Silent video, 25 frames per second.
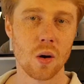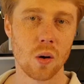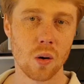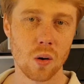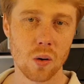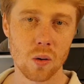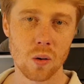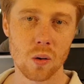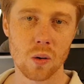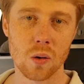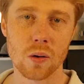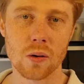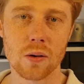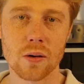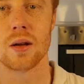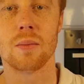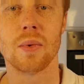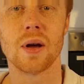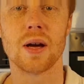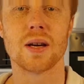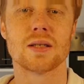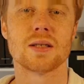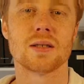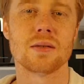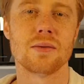or it
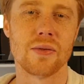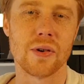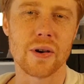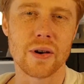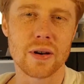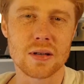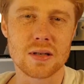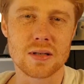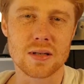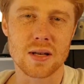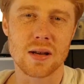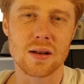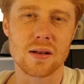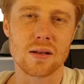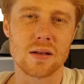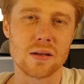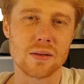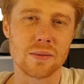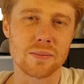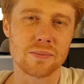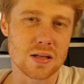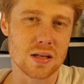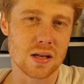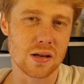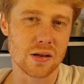makes it very tender.
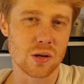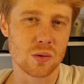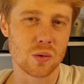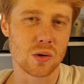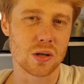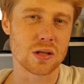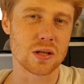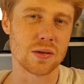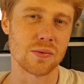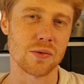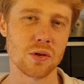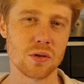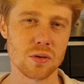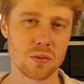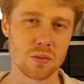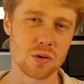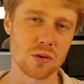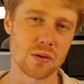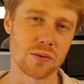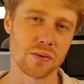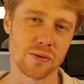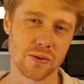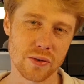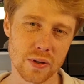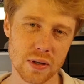Tell you what, if you do a
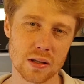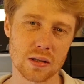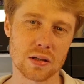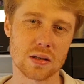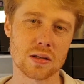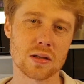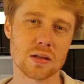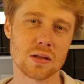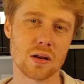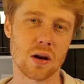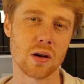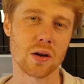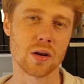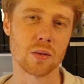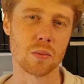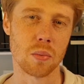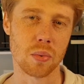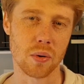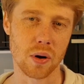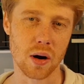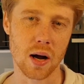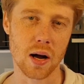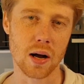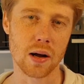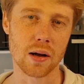fillet on a
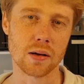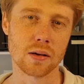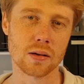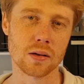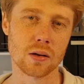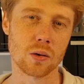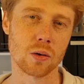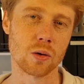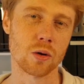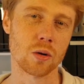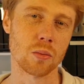braai or